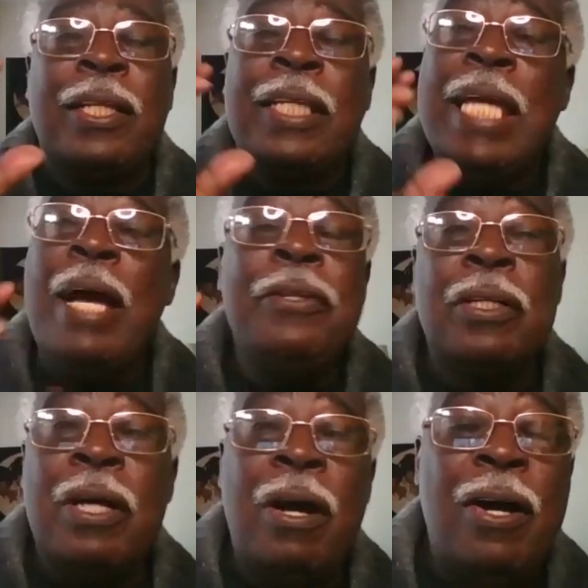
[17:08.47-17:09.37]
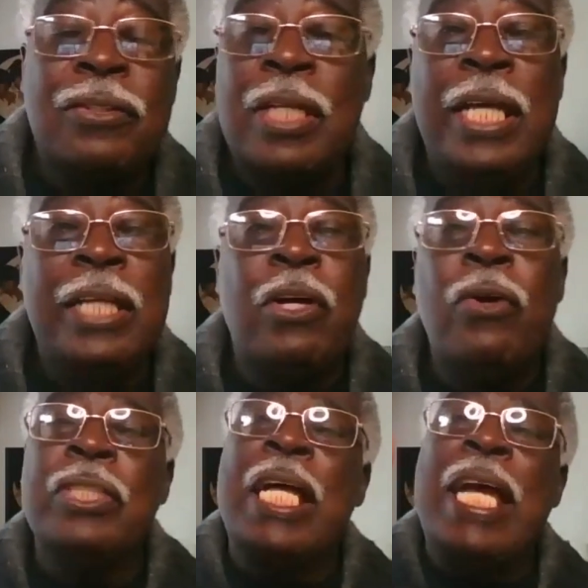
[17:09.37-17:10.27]
count your cost. It
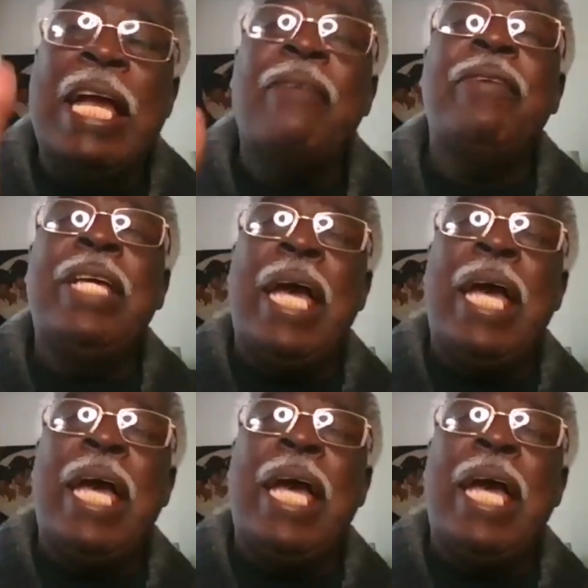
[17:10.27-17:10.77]
goes into every